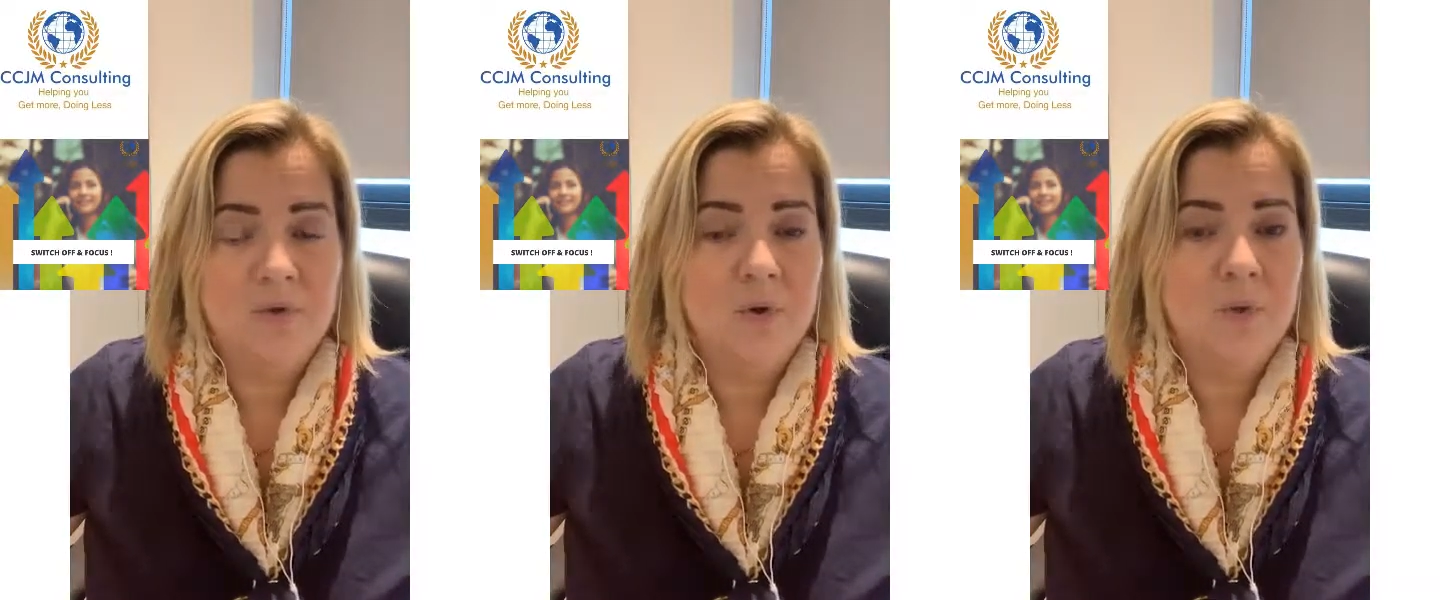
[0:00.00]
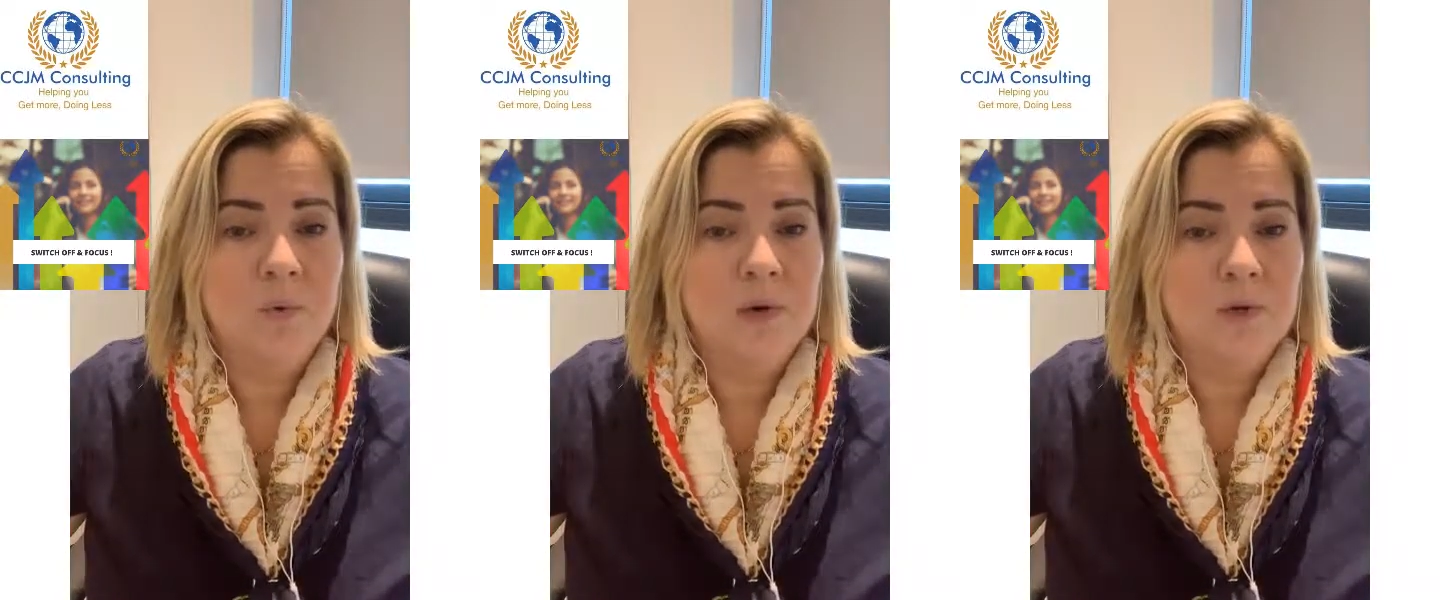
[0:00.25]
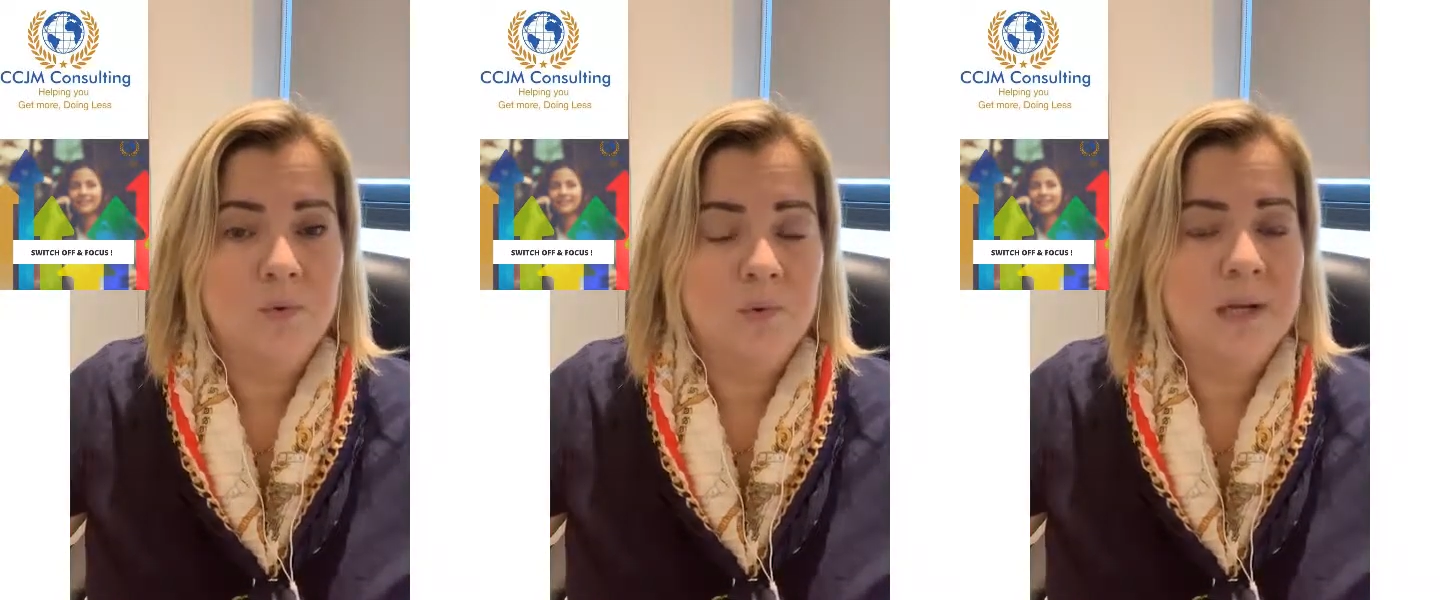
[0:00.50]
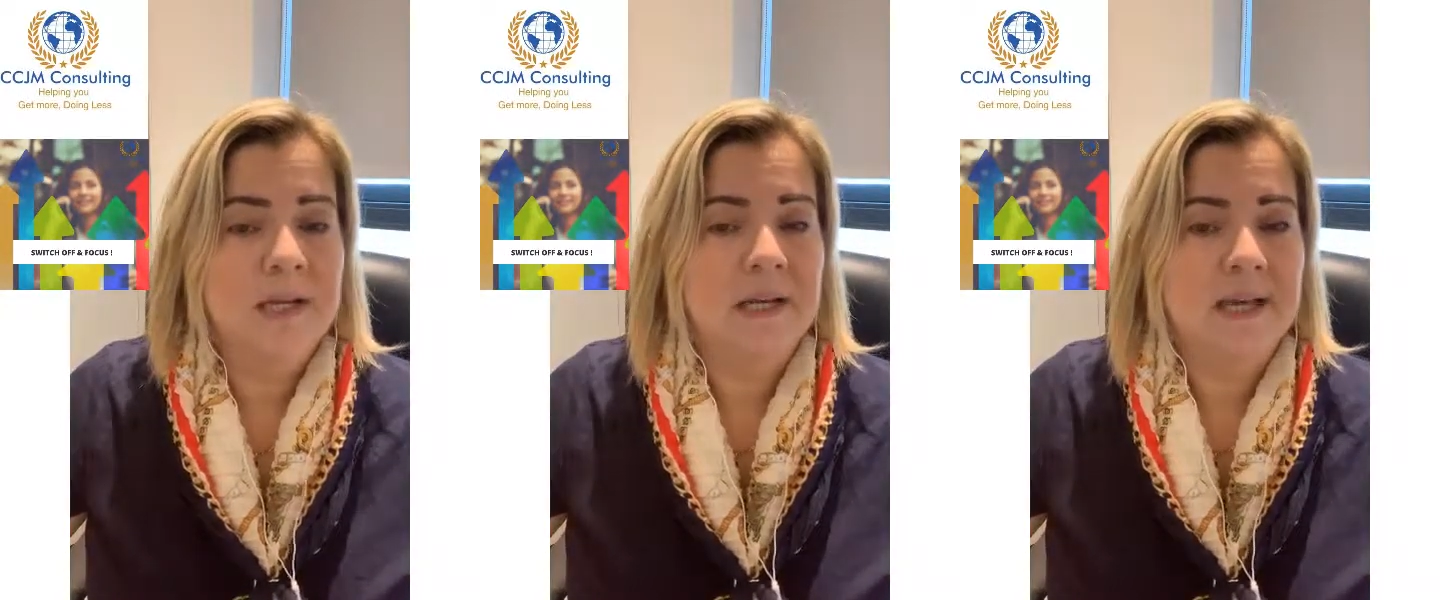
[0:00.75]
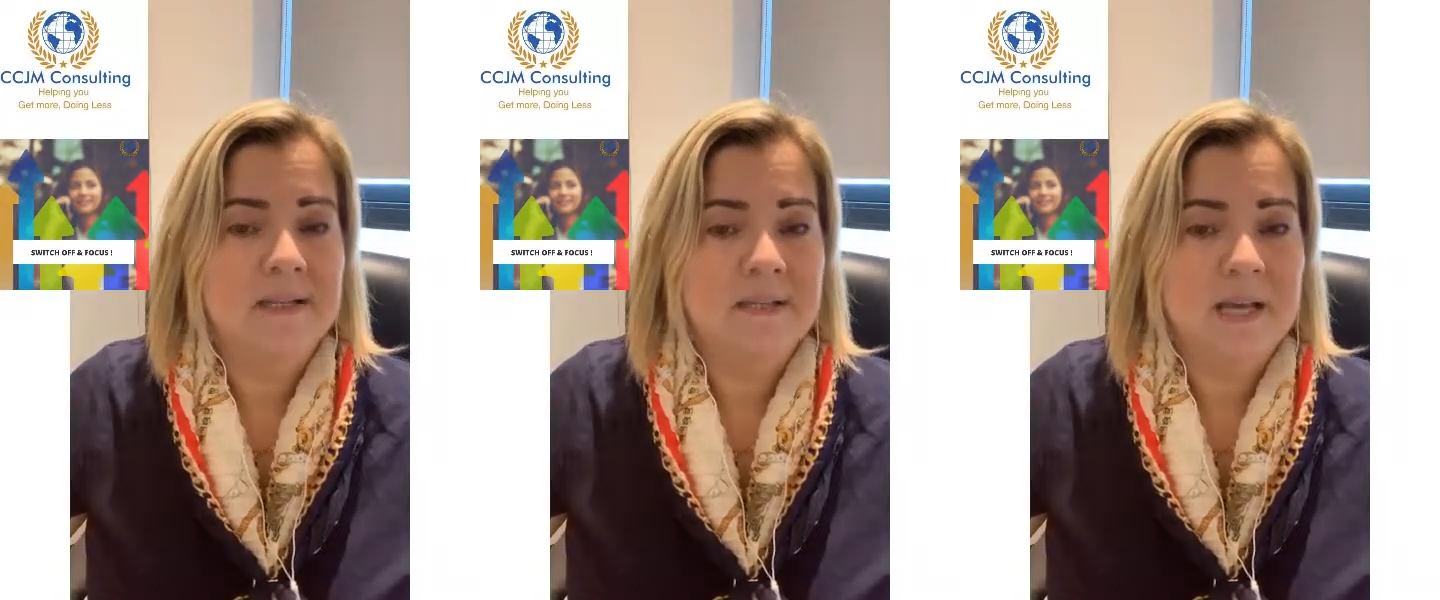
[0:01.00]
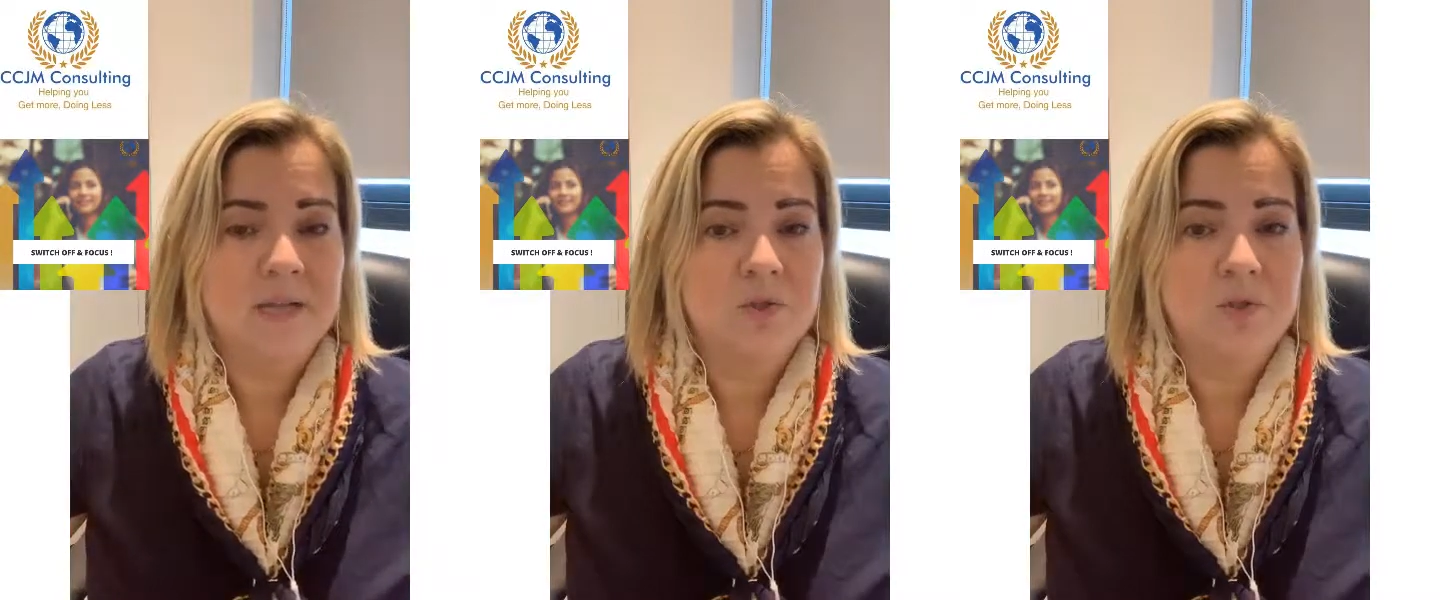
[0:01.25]
you will realize
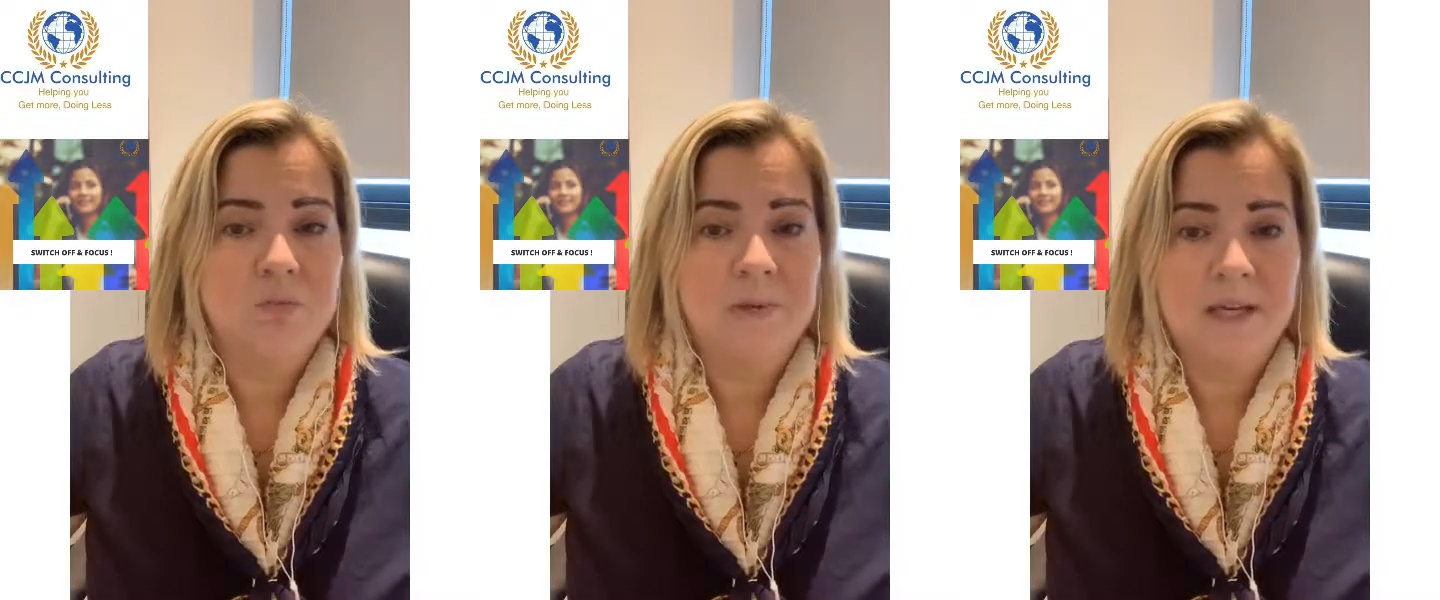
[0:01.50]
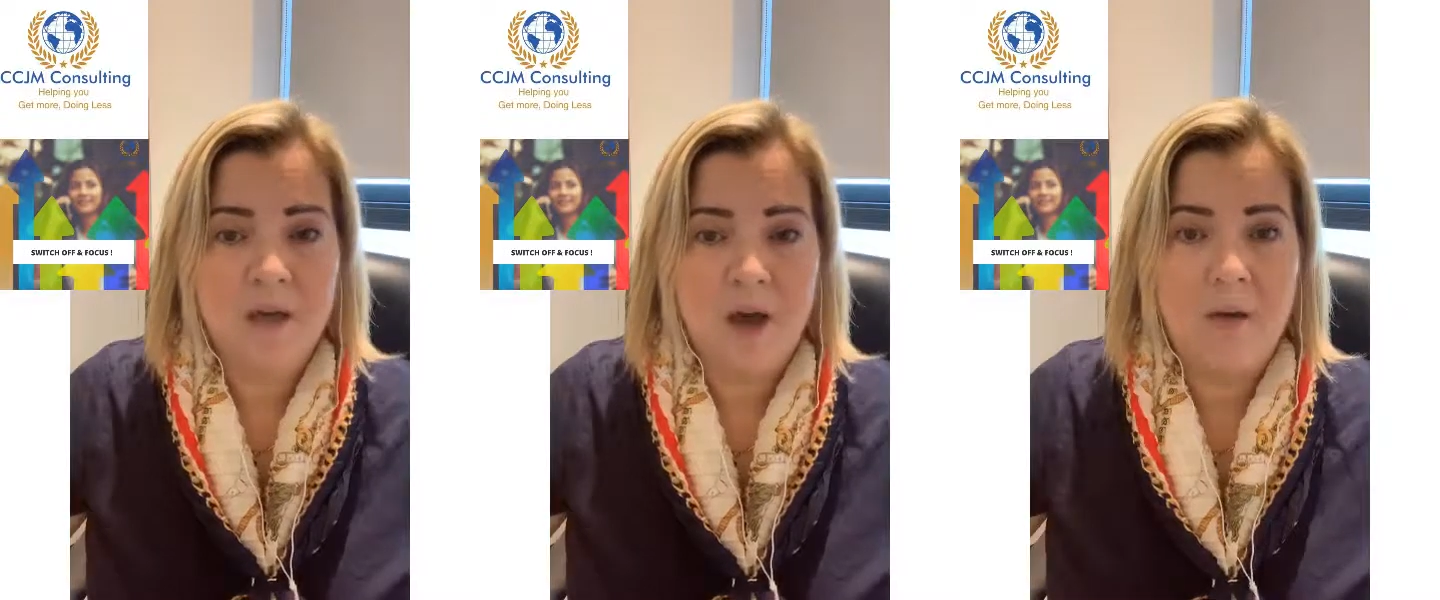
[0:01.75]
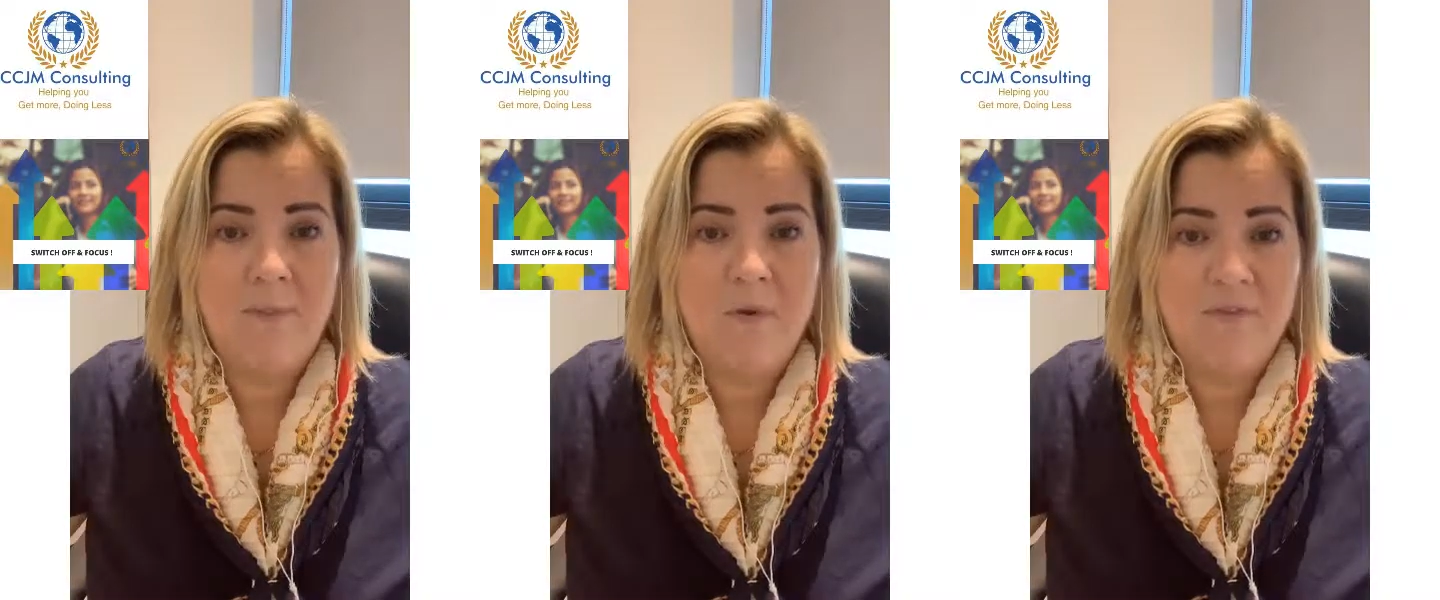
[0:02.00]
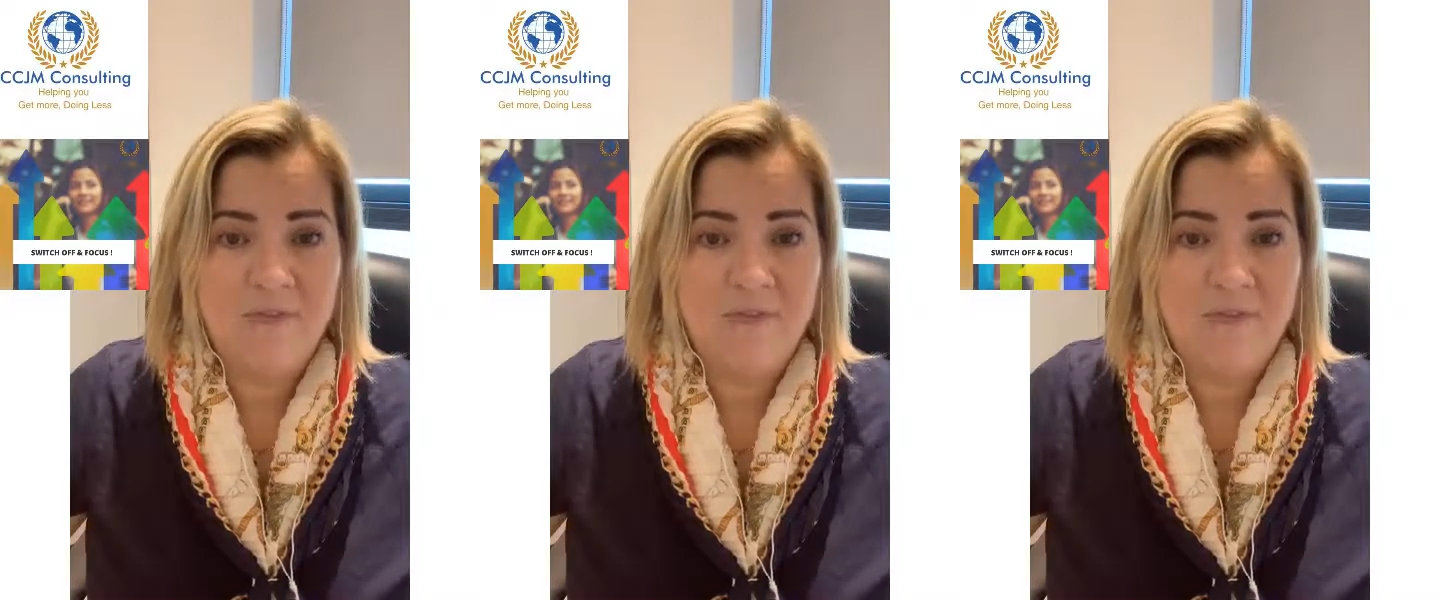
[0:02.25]
that you become